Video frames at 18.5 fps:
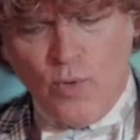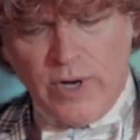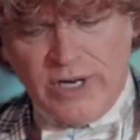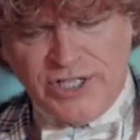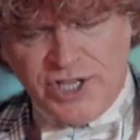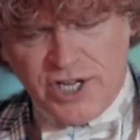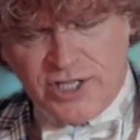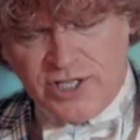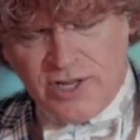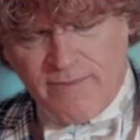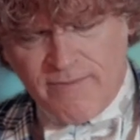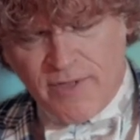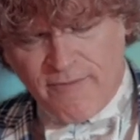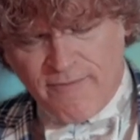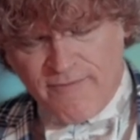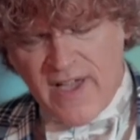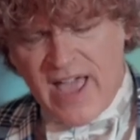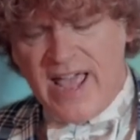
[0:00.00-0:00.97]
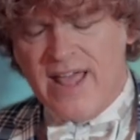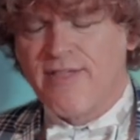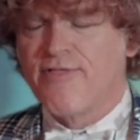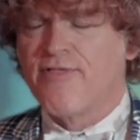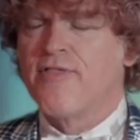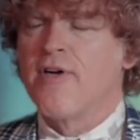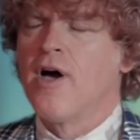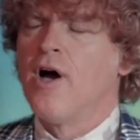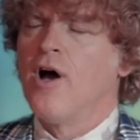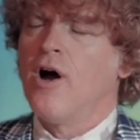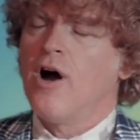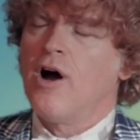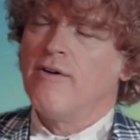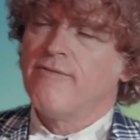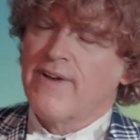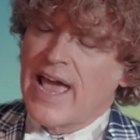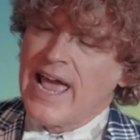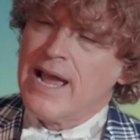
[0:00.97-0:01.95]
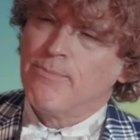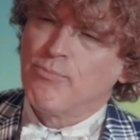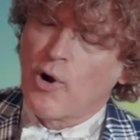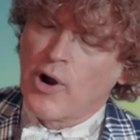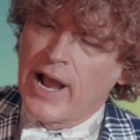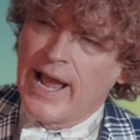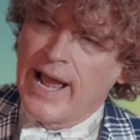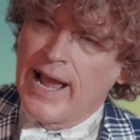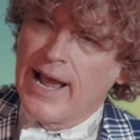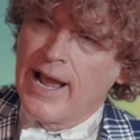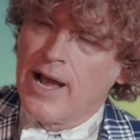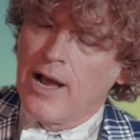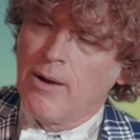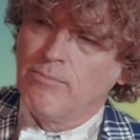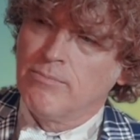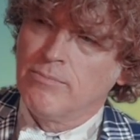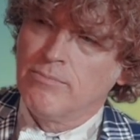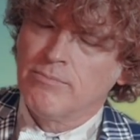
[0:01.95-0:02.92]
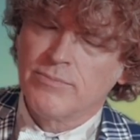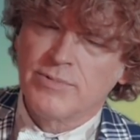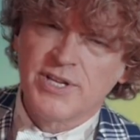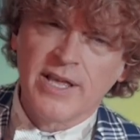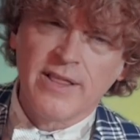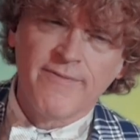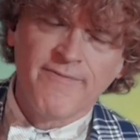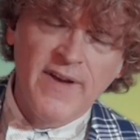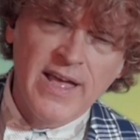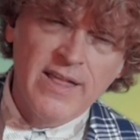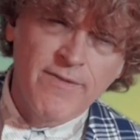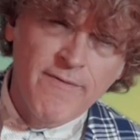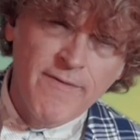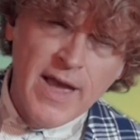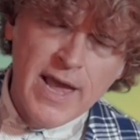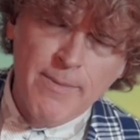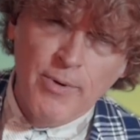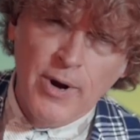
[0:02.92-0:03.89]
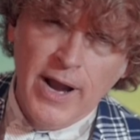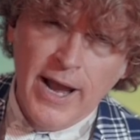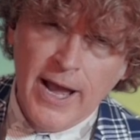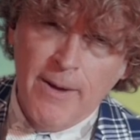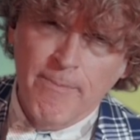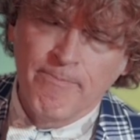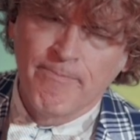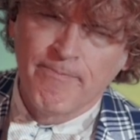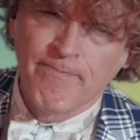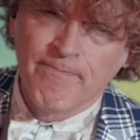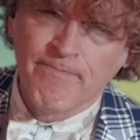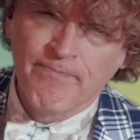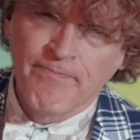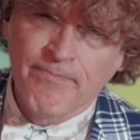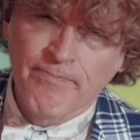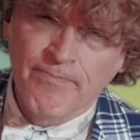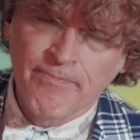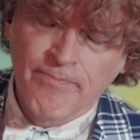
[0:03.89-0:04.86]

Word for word: which is of the faith of Abraham say the faith of Abraham, faith of